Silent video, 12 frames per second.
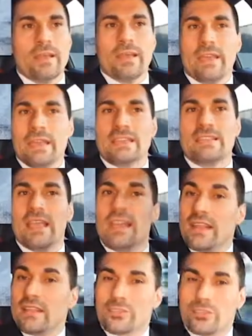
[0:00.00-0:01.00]
is an
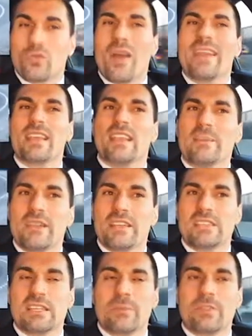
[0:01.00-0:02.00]
electronic limited
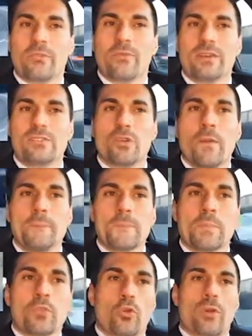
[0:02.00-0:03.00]
slip differential
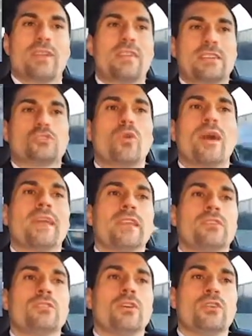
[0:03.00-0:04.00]
or an electronic
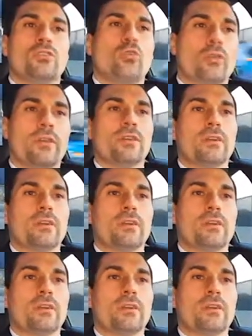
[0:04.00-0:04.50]
torque